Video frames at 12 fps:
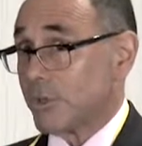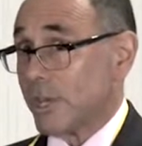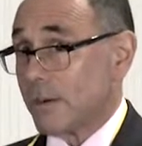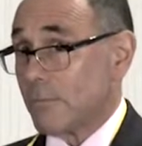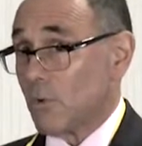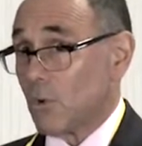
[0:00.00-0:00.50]

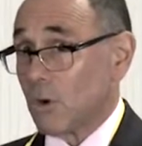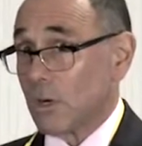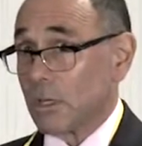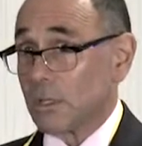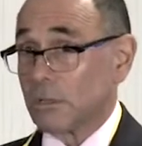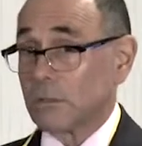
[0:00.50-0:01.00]
or
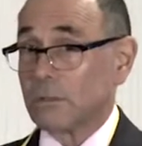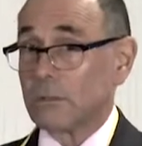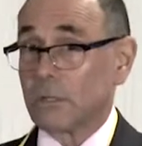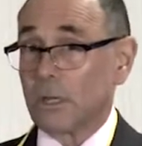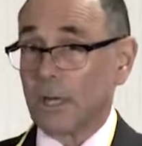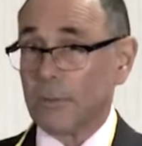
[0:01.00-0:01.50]
more,
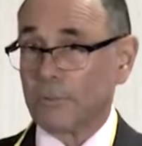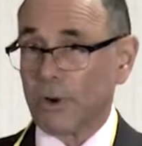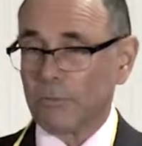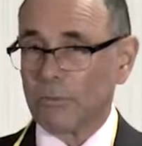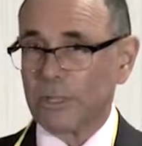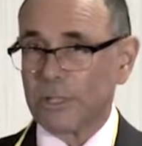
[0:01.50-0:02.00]

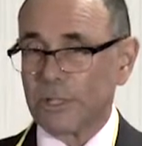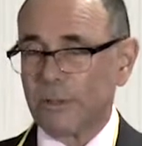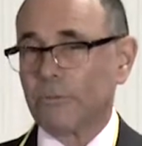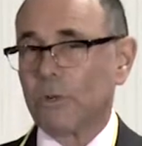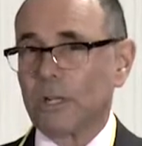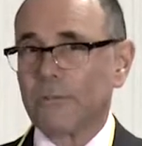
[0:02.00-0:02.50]

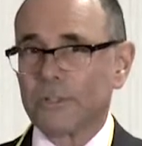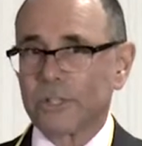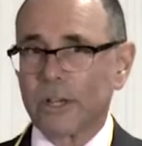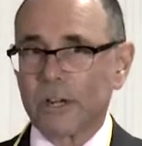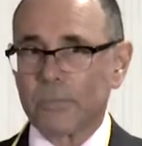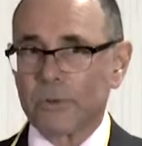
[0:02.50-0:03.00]
if it's
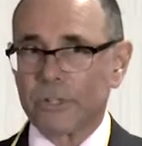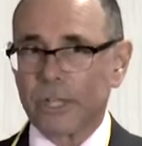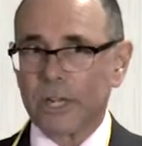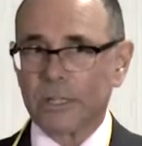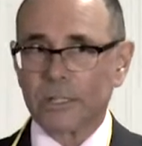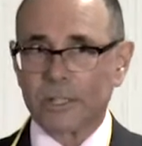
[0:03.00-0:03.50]

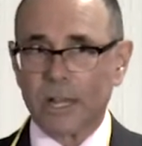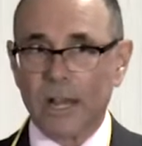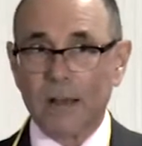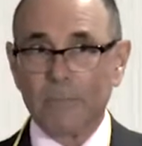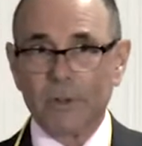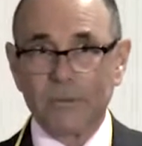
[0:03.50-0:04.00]
100%, I'll
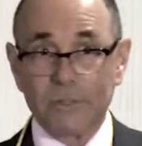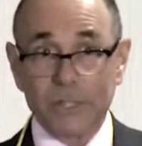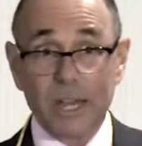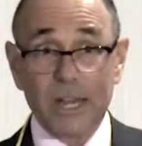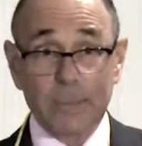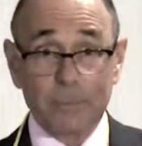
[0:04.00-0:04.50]
stop. But if it's
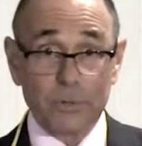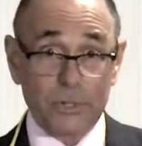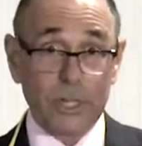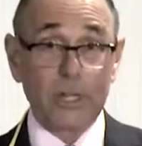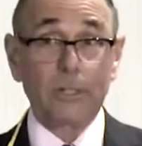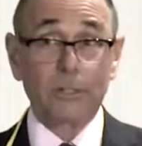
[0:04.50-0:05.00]

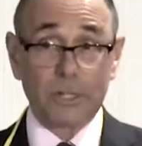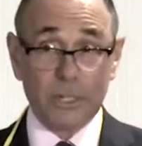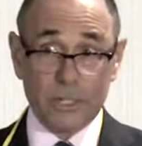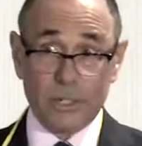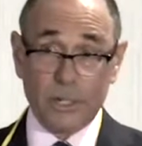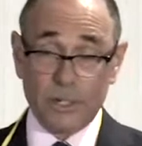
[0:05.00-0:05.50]
90%, I'll
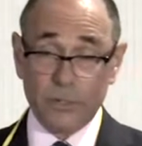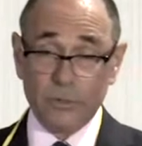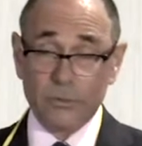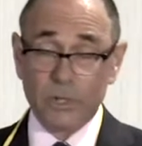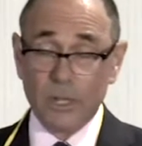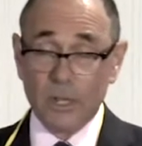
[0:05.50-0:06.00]
continue.